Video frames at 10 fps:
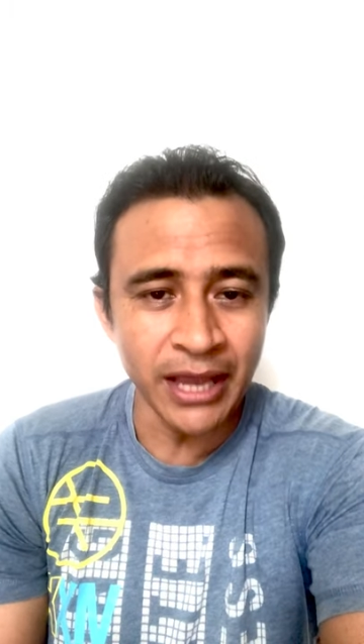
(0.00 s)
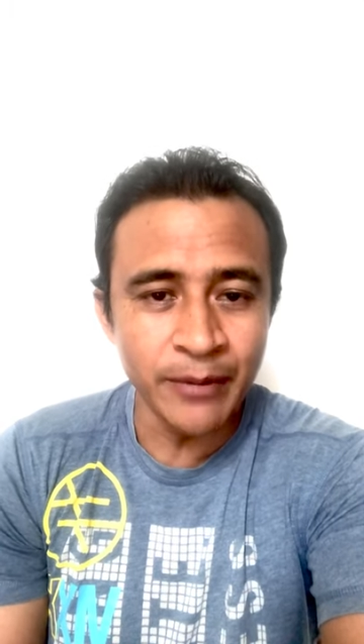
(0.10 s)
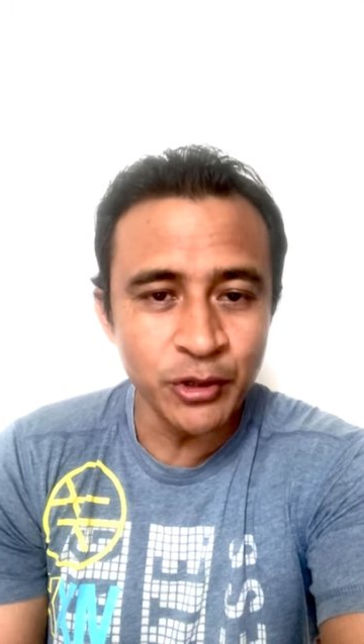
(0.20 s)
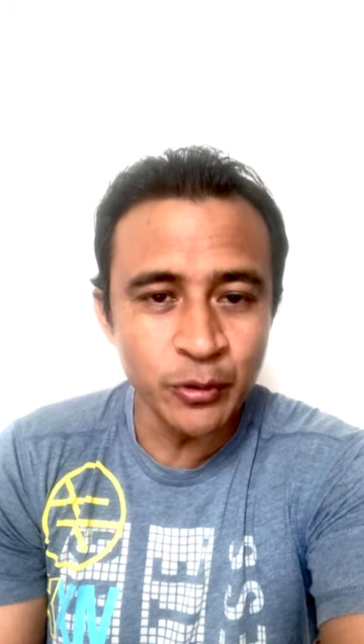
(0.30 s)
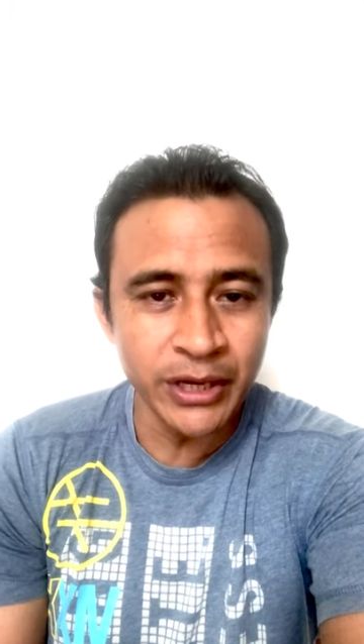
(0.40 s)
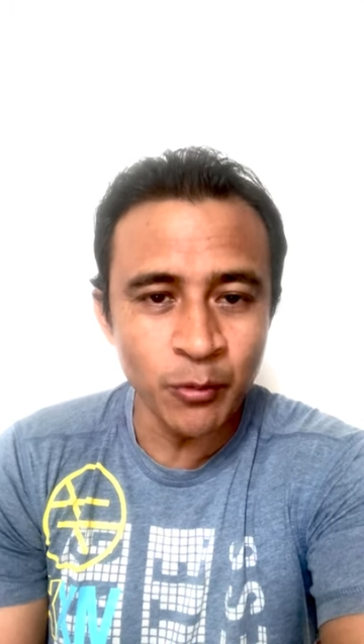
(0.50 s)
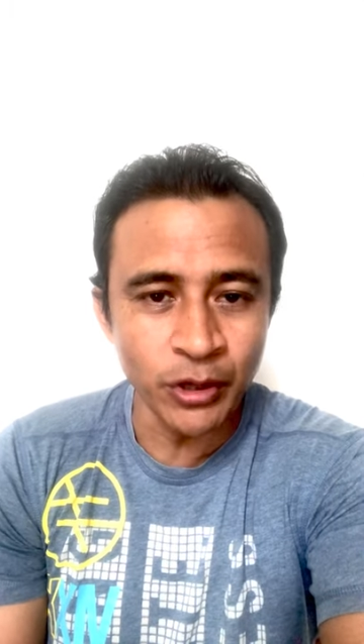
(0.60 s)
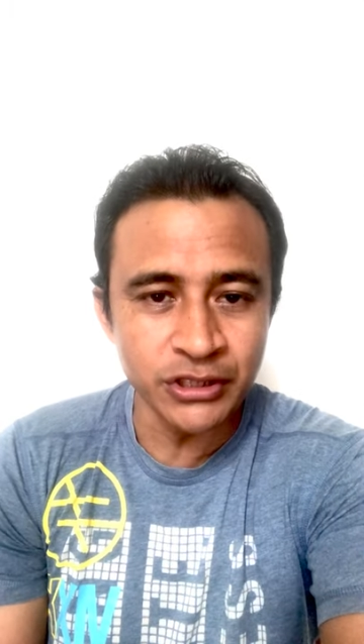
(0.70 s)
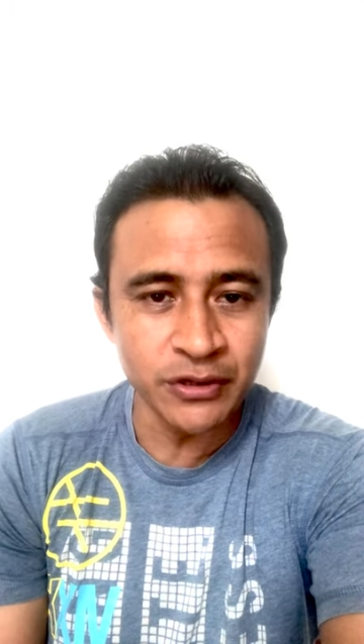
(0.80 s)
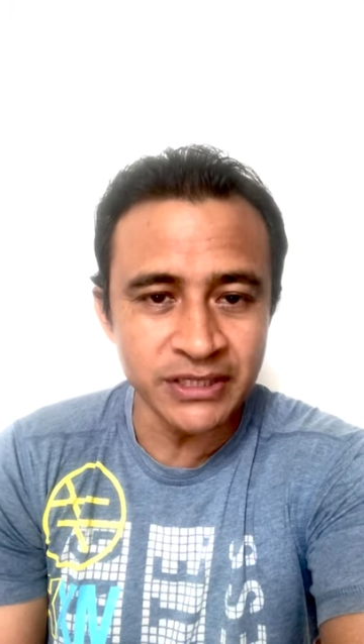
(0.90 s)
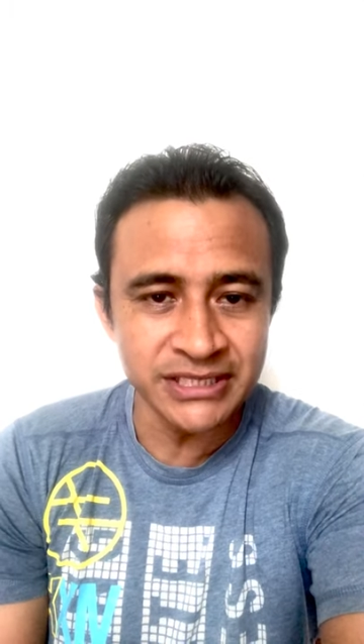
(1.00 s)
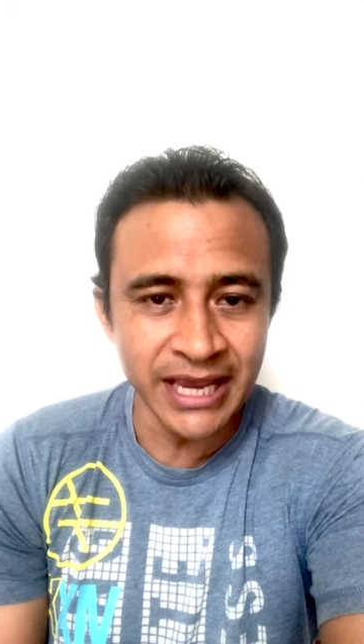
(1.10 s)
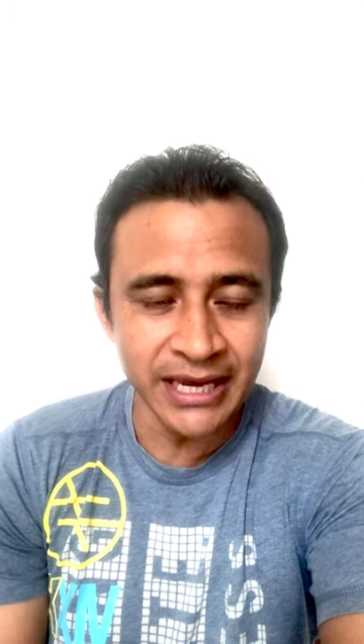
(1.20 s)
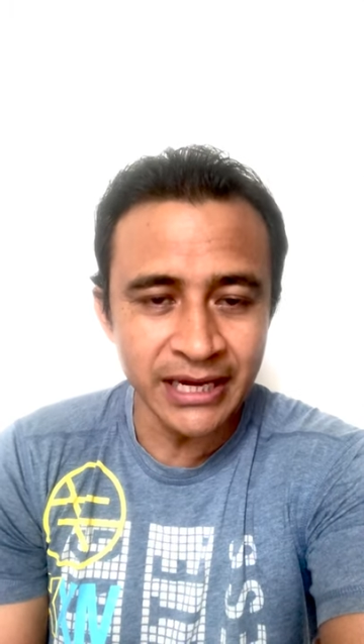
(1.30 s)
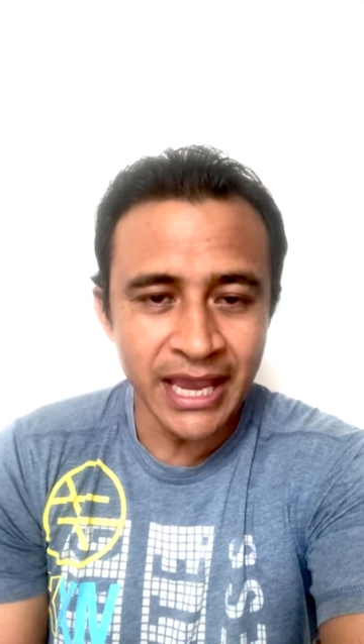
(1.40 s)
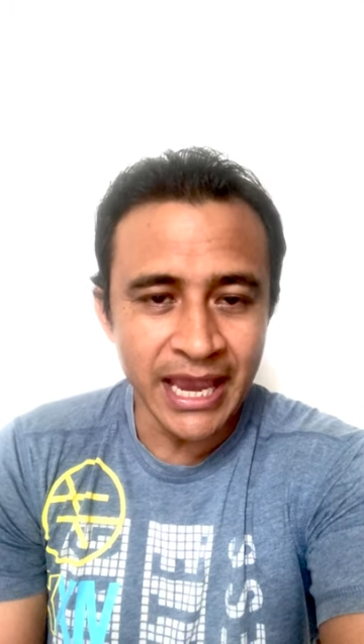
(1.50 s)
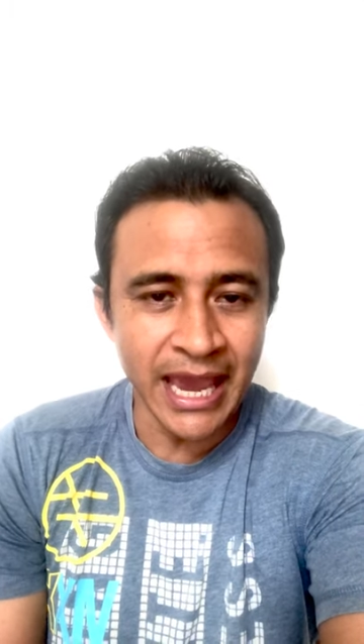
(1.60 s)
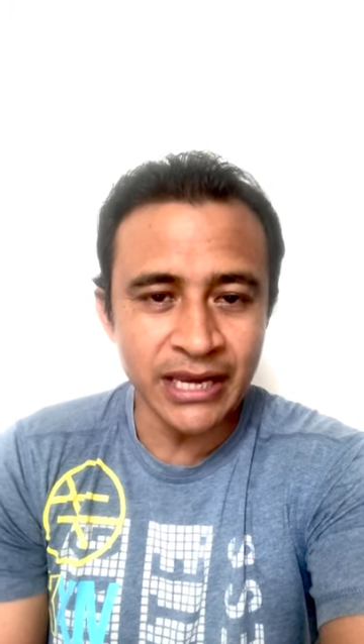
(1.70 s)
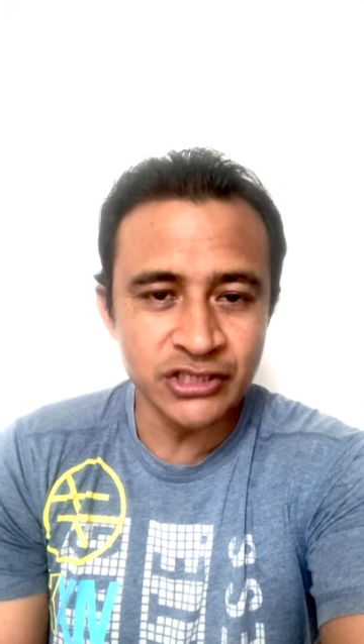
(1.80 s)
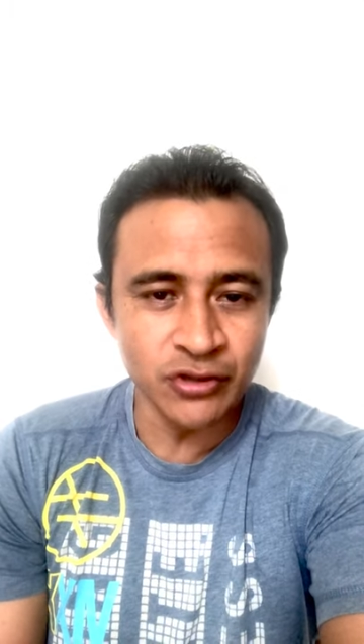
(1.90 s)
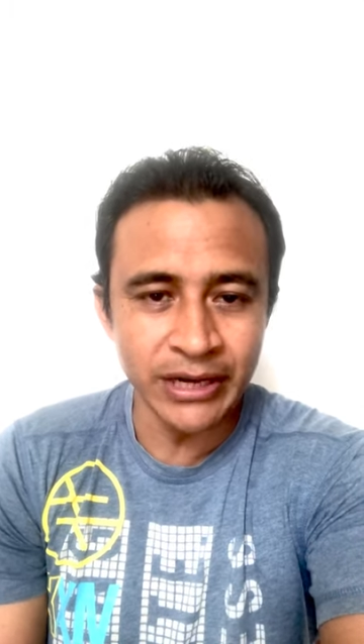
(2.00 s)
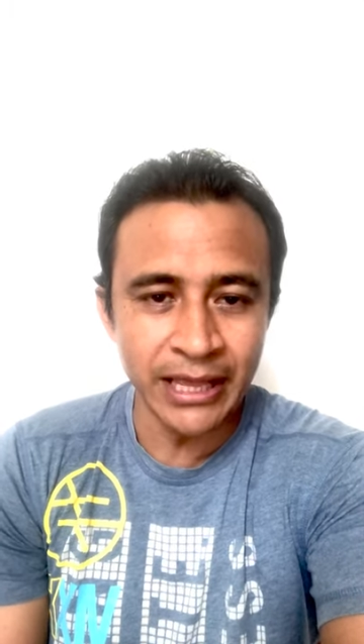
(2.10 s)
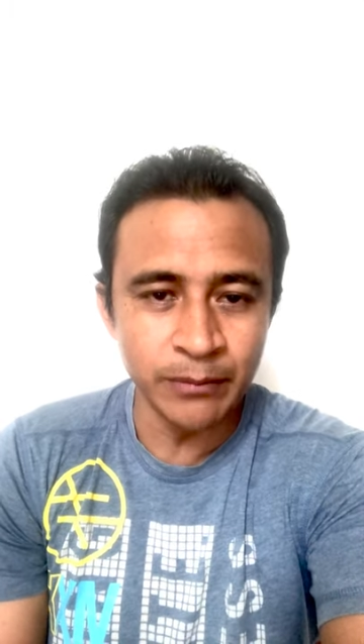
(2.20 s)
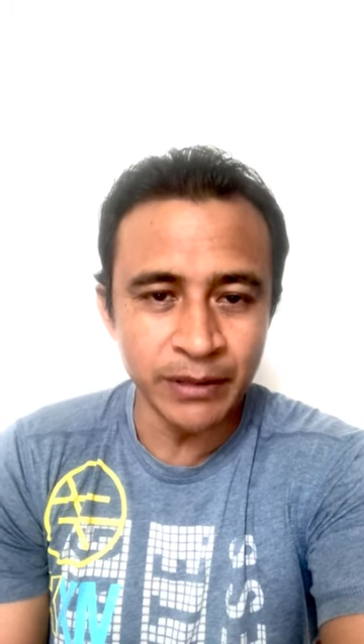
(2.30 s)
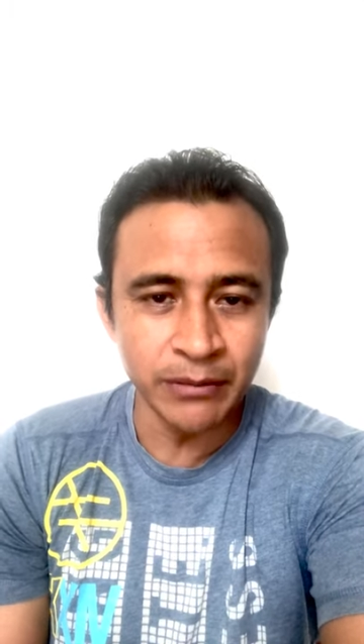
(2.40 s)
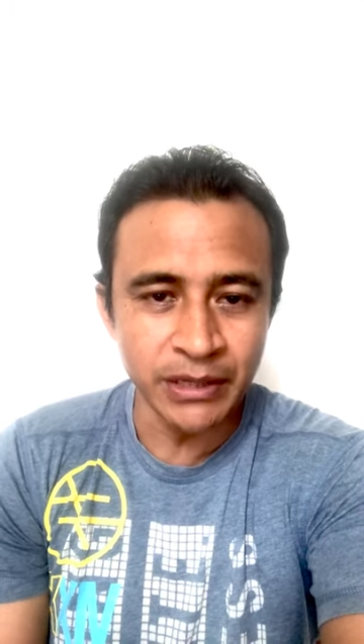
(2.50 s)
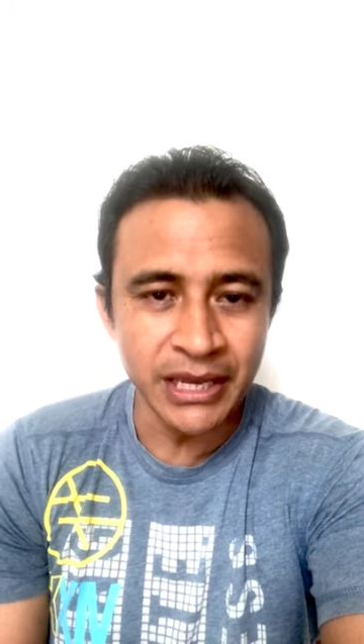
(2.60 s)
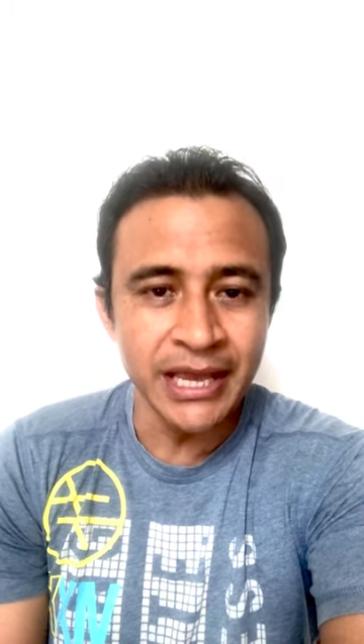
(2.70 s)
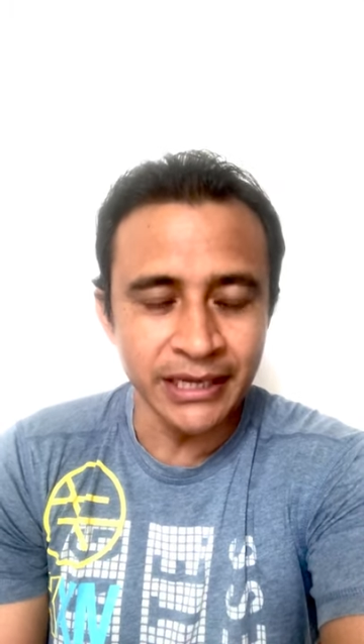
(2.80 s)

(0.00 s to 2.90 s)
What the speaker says: I'm doing what you are saying and it's not helping me.